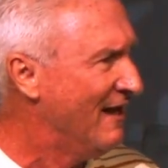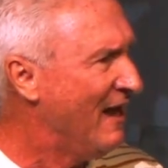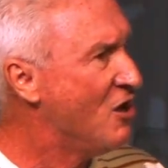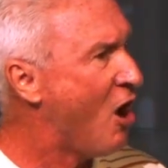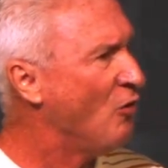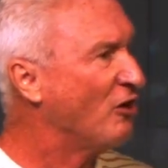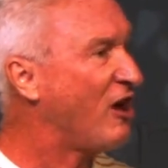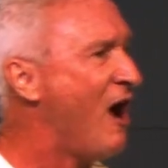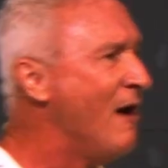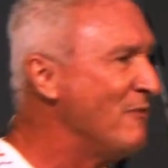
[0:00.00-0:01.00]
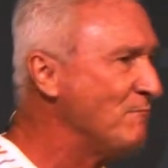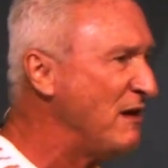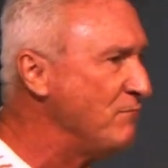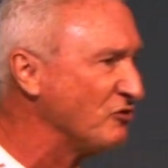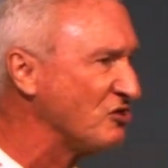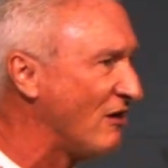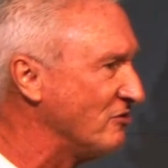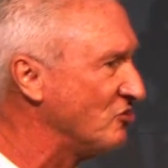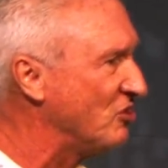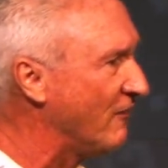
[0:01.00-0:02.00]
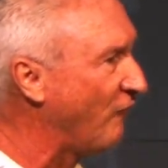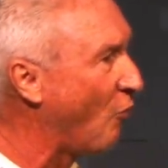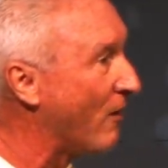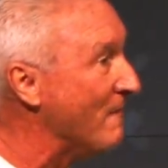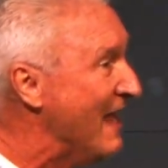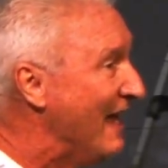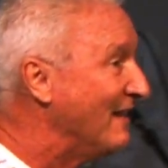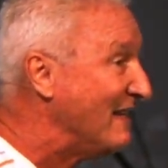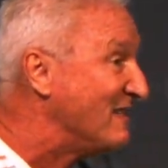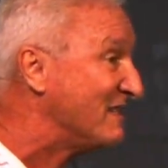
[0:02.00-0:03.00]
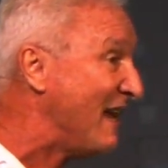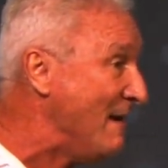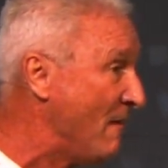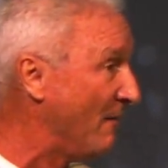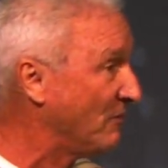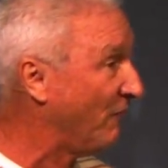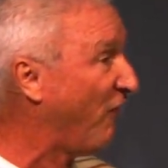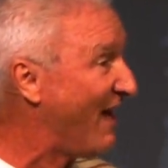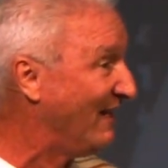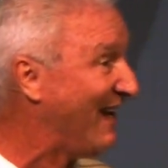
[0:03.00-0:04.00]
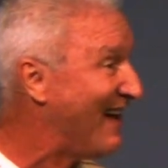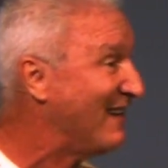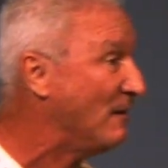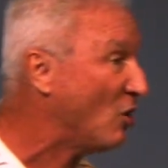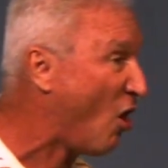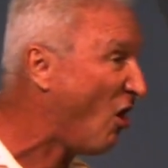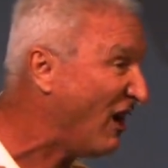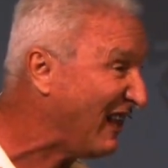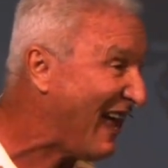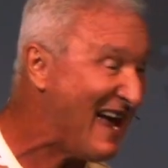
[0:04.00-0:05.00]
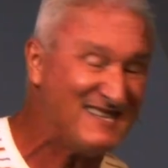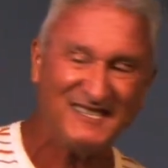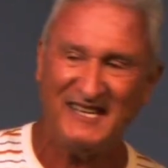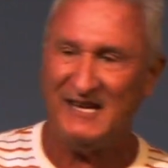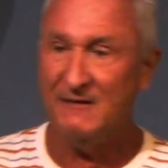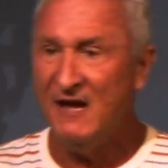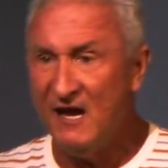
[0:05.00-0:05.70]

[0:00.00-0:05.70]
And all the common people start to cheer for him. And they set him up to fight a guy named Art Lasky.